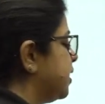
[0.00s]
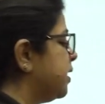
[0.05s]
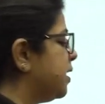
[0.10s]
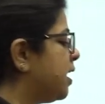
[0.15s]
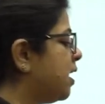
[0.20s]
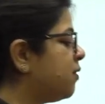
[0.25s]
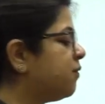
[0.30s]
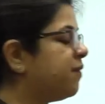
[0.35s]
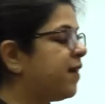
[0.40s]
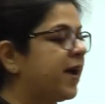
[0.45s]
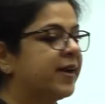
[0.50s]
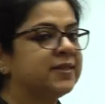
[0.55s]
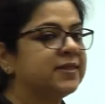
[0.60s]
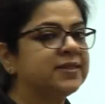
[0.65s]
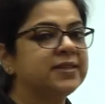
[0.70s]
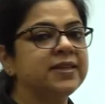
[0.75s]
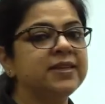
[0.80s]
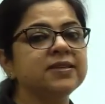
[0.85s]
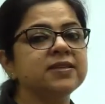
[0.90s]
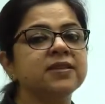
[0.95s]
Now,
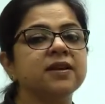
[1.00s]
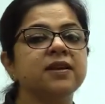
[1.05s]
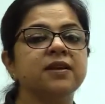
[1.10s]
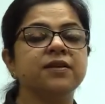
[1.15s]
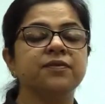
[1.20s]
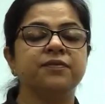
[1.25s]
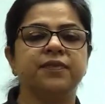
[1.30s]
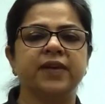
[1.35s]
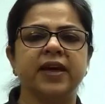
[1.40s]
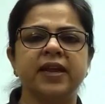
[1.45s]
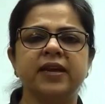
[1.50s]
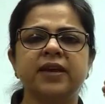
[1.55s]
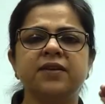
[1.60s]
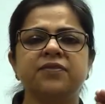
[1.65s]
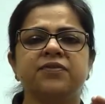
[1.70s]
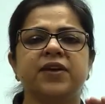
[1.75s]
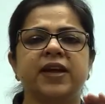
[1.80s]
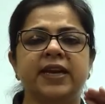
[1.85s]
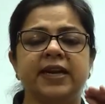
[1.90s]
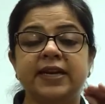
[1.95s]
vaccines are a very,
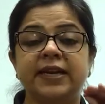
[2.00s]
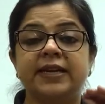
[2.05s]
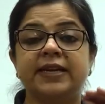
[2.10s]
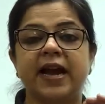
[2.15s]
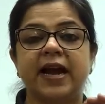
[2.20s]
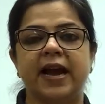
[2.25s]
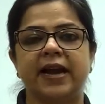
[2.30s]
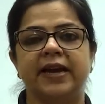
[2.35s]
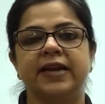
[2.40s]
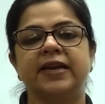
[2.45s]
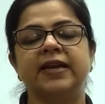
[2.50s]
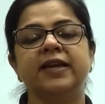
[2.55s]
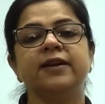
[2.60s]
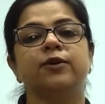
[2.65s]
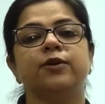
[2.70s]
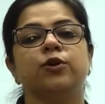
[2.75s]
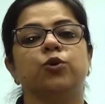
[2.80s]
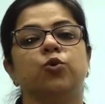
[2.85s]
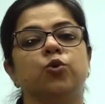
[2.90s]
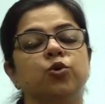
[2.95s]
very tiny
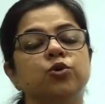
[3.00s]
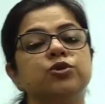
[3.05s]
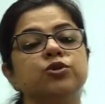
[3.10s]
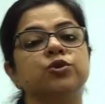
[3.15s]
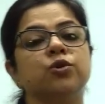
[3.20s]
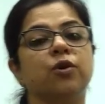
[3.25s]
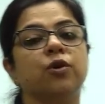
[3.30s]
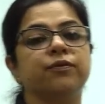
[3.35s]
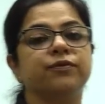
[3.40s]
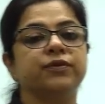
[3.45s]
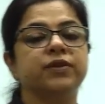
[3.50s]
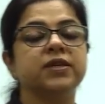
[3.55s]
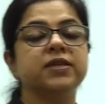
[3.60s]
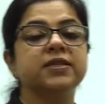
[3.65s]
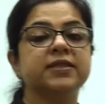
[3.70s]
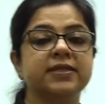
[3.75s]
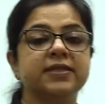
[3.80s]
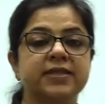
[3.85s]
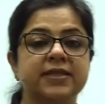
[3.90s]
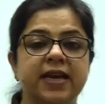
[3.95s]
dose of the
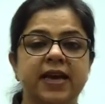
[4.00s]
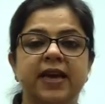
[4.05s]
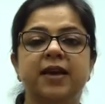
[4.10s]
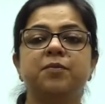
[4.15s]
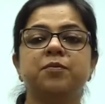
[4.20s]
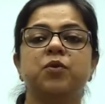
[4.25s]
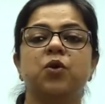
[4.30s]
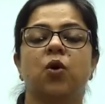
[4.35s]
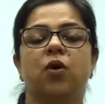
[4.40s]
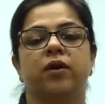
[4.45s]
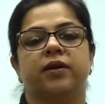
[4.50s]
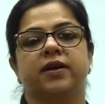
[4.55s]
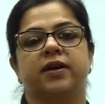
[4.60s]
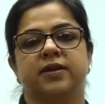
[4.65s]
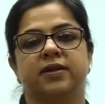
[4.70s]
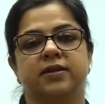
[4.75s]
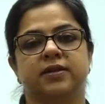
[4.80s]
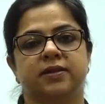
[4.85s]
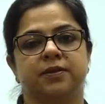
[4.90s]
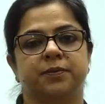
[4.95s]
same
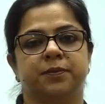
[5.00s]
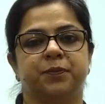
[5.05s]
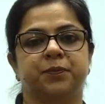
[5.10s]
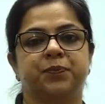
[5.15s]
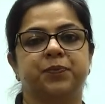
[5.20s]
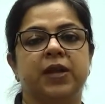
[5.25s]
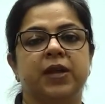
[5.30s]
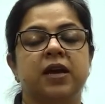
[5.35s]
organism.